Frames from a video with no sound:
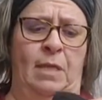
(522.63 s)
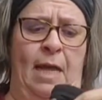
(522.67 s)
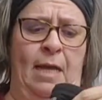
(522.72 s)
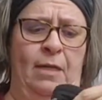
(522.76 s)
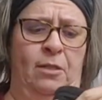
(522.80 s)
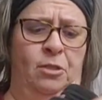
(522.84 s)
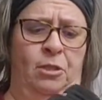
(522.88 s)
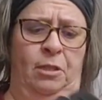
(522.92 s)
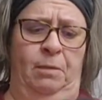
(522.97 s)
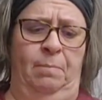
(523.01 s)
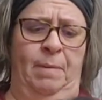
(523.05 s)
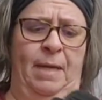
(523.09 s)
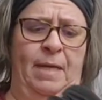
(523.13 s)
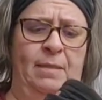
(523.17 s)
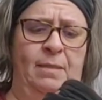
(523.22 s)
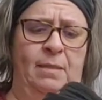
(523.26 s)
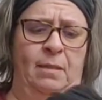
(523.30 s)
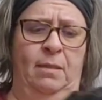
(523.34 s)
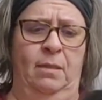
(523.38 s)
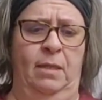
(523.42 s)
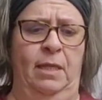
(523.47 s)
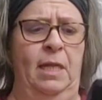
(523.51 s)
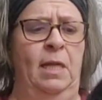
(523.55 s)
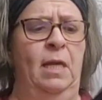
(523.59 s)
actually,
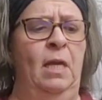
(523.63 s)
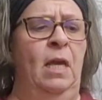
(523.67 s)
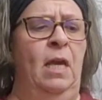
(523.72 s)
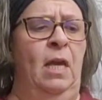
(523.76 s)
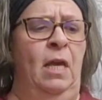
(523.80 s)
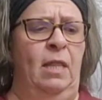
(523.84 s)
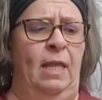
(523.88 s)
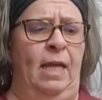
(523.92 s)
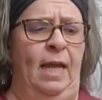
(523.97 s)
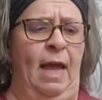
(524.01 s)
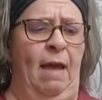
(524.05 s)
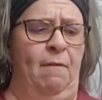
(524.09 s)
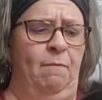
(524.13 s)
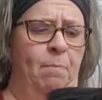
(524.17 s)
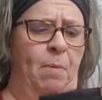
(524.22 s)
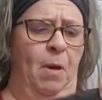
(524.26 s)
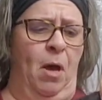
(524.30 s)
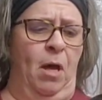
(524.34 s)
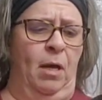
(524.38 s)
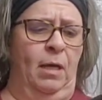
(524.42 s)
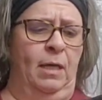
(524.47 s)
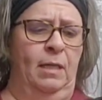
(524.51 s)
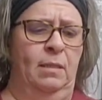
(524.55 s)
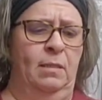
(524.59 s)
basically. They have
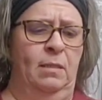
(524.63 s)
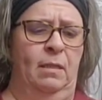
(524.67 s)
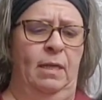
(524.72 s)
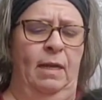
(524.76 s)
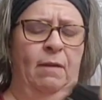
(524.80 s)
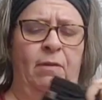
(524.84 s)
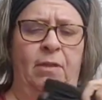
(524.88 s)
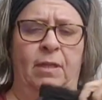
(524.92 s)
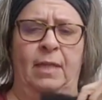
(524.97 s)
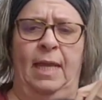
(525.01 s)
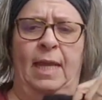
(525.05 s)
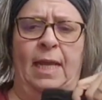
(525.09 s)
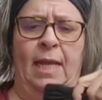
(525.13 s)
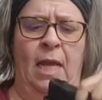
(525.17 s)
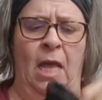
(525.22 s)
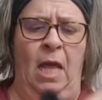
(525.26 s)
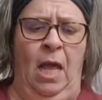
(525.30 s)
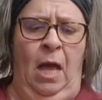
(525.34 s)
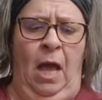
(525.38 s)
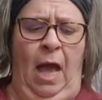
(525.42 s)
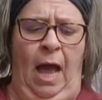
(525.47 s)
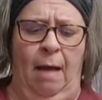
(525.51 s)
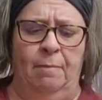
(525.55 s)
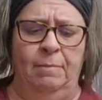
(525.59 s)
pockets and everything.
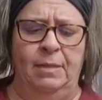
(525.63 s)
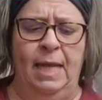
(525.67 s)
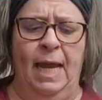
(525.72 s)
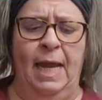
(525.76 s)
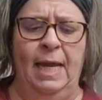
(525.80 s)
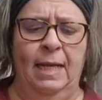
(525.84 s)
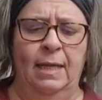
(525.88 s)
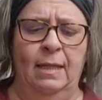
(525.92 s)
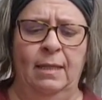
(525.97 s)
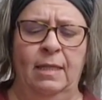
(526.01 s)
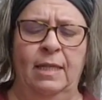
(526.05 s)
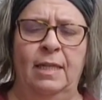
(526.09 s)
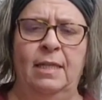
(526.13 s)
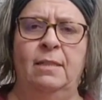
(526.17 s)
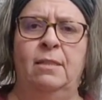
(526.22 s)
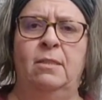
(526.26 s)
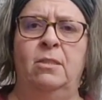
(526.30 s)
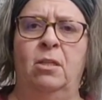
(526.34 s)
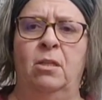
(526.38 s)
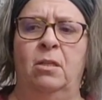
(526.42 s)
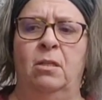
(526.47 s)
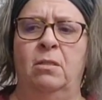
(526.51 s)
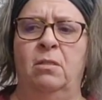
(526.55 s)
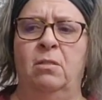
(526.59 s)
I'm taking these
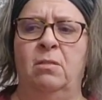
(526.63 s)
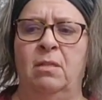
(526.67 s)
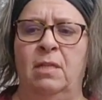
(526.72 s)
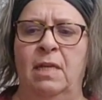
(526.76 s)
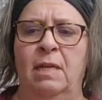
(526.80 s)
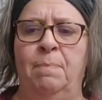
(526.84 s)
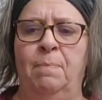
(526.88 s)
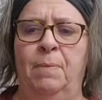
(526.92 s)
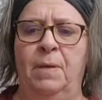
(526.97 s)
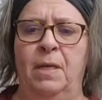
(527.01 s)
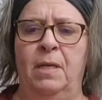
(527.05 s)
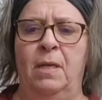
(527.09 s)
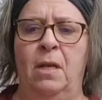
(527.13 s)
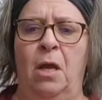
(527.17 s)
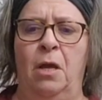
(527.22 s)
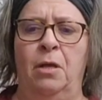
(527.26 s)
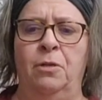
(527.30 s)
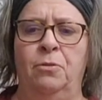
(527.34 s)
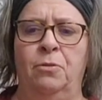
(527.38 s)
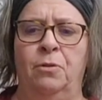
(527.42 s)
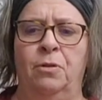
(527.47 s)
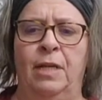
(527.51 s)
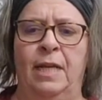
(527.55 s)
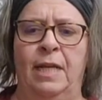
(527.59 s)
to sleep in
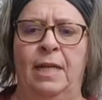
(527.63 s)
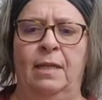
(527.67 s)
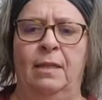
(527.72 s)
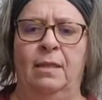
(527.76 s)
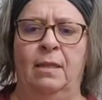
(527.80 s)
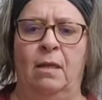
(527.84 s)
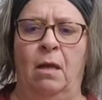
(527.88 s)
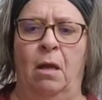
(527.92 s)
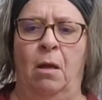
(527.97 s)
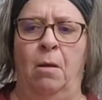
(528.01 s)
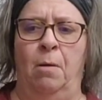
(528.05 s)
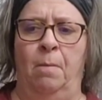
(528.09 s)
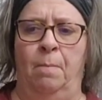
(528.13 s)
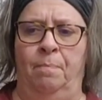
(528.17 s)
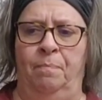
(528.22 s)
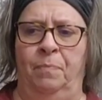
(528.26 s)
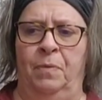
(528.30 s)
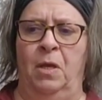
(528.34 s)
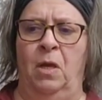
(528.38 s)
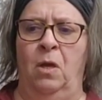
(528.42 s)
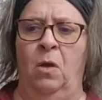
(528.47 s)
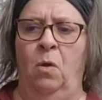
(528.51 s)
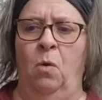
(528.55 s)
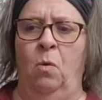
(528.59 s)
underneath
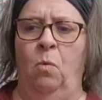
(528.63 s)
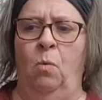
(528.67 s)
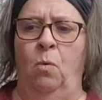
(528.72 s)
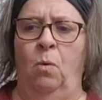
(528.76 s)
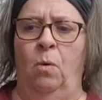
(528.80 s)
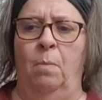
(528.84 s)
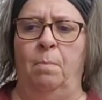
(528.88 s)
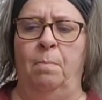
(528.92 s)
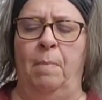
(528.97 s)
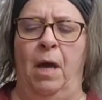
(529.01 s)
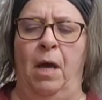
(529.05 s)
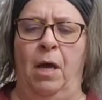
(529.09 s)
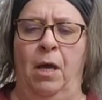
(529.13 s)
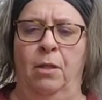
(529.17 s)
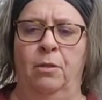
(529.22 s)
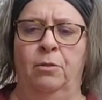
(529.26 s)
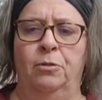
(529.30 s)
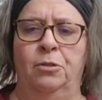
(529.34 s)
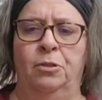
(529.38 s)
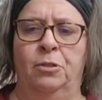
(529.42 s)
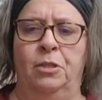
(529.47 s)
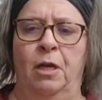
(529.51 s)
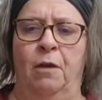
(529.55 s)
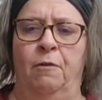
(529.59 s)
my other
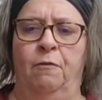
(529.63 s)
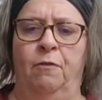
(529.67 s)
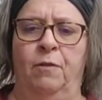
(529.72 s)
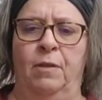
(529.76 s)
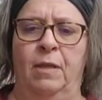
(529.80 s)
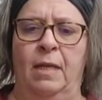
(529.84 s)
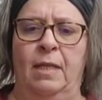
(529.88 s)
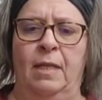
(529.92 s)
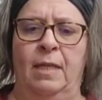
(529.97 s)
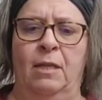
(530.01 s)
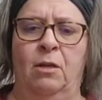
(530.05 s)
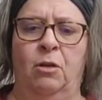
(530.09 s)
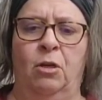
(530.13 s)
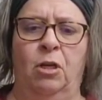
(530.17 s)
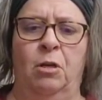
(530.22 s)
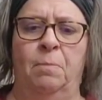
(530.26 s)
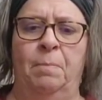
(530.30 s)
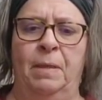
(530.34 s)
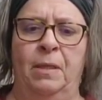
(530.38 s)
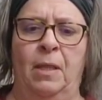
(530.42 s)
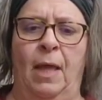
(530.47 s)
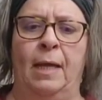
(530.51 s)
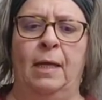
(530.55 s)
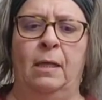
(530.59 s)
stuff, and they're going to
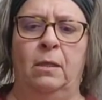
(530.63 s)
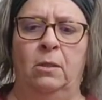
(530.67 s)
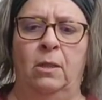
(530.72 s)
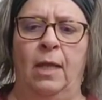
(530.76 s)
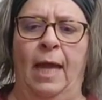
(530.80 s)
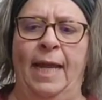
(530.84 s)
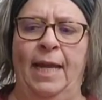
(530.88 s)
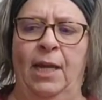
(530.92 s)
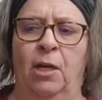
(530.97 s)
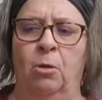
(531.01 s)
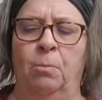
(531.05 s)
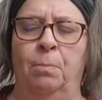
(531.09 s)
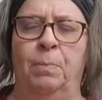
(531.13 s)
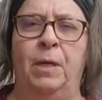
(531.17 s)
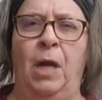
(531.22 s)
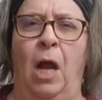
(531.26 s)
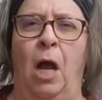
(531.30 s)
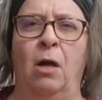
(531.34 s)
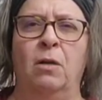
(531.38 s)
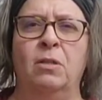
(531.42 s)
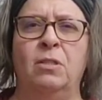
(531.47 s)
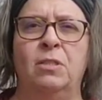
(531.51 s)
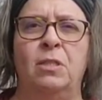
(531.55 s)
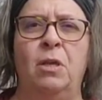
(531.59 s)
be like a layer, but
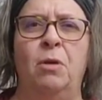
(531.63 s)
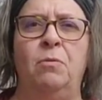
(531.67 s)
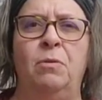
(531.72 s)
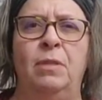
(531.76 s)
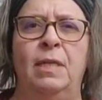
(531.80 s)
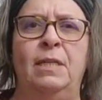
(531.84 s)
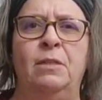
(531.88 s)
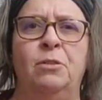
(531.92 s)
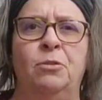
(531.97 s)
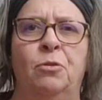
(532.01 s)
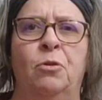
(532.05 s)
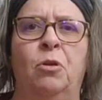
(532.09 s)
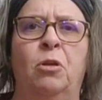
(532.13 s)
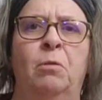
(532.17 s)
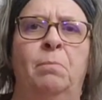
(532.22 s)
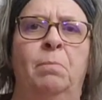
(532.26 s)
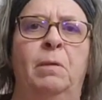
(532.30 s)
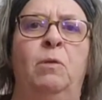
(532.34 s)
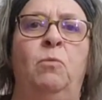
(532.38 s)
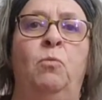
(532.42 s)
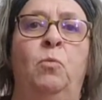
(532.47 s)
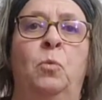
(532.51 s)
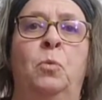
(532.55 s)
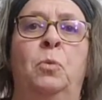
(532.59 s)
also these are going to
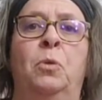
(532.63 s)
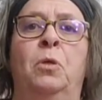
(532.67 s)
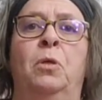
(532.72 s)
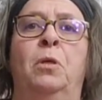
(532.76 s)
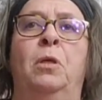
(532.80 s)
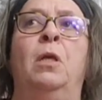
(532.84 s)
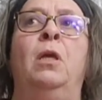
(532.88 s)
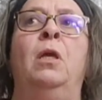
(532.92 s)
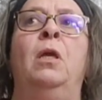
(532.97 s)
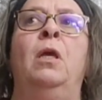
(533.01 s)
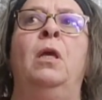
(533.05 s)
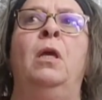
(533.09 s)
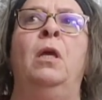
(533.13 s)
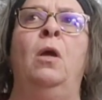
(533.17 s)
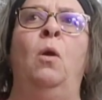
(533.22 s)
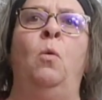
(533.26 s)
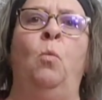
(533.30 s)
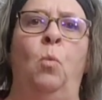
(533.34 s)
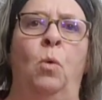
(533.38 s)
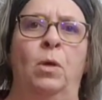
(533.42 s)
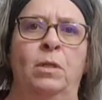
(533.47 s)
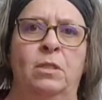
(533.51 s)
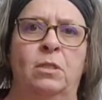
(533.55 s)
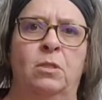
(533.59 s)
be worn
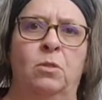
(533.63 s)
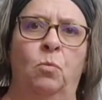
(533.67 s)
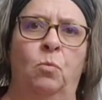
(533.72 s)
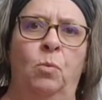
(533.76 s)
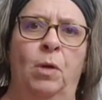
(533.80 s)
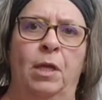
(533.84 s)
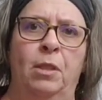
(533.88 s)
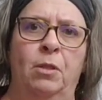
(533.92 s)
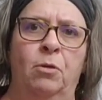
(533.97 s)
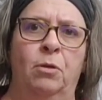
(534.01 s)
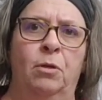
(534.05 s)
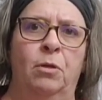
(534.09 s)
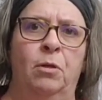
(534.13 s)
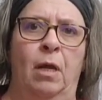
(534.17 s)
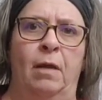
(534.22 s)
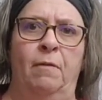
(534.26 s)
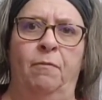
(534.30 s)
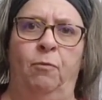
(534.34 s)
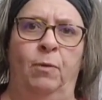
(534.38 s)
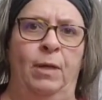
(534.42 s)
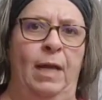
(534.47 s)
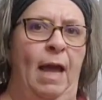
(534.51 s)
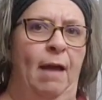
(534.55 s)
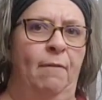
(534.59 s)
once the weather,
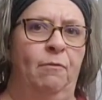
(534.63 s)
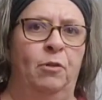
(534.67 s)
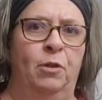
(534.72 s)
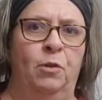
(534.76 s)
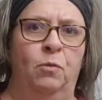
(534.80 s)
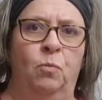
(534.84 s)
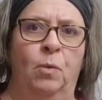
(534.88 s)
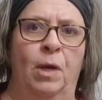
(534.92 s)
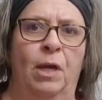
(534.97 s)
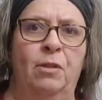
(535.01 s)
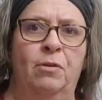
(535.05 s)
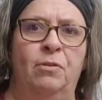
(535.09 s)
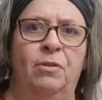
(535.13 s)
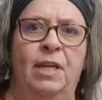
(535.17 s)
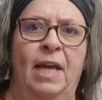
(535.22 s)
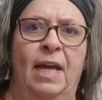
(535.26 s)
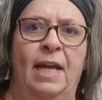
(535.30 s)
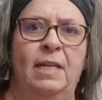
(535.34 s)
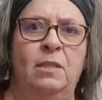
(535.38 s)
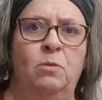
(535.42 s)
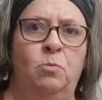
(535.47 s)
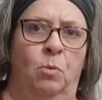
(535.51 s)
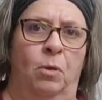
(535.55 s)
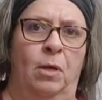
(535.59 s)
if we have good weather
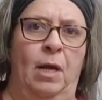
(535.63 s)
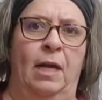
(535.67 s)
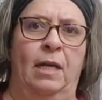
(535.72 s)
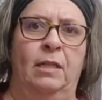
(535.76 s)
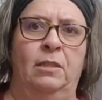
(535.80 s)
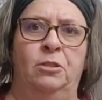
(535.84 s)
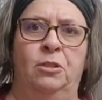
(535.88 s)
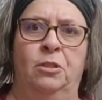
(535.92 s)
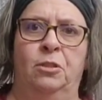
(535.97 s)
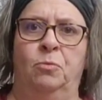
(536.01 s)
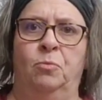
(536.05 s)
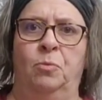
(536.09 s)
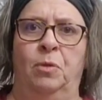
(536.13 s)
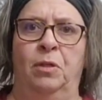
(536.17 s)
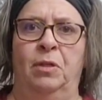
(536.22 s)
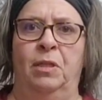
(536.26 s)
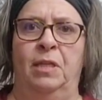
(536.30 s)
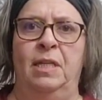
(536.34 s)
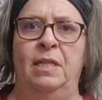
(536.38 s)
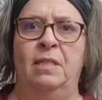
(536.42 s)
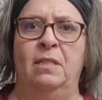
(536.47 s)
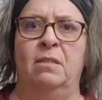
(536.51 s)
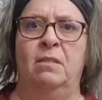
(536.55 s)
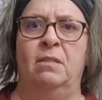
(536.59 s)
days where I could just wear
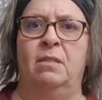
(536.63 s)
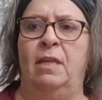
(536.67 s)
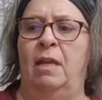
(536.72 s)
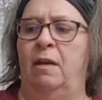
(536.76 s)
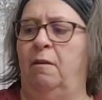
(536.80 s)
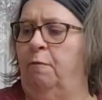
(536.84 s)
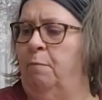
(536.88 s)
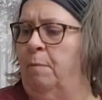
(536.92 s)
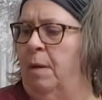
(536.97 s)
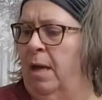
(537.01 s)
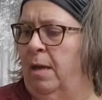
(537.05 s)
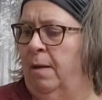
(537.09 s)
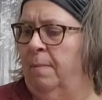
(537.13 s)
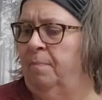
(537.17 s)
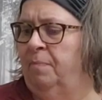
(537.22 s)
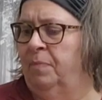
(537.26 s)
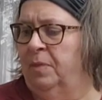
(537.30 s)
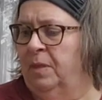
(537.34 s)
these instead of my